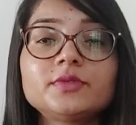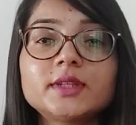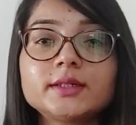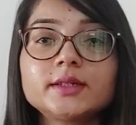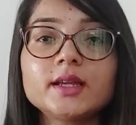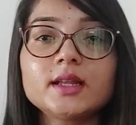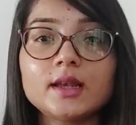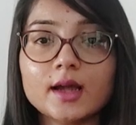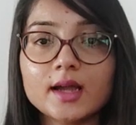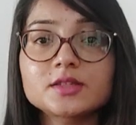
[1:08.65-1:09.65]
30
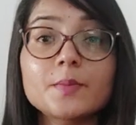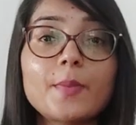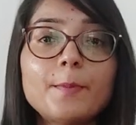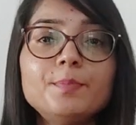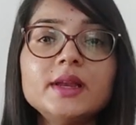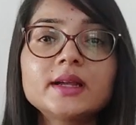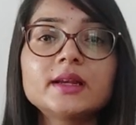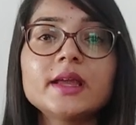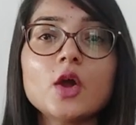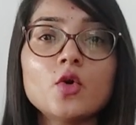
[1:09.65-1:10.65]
large publicly